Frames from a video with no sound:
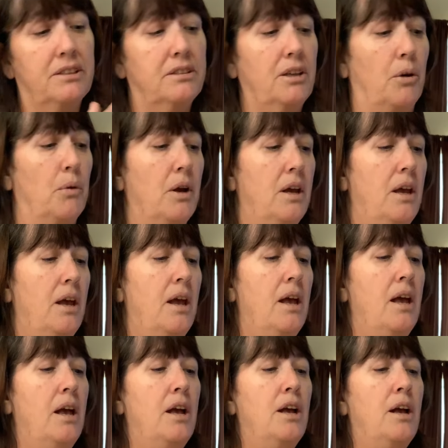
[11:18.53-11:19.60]
So
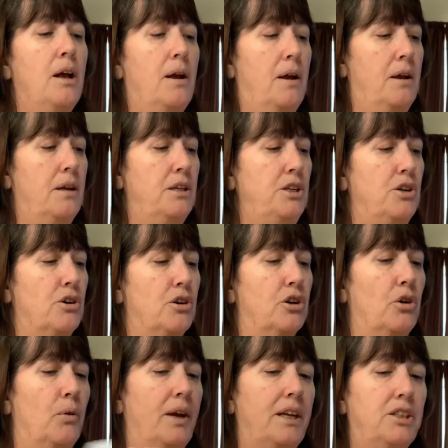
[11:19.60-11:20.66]
you're
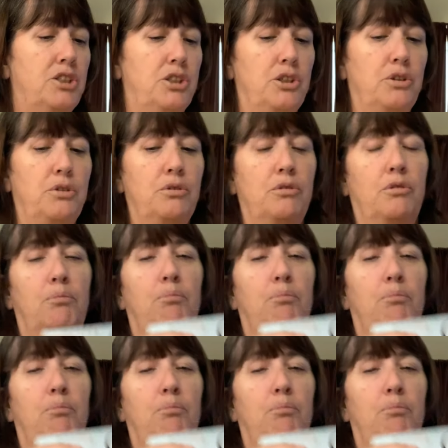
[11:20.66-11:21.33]
going to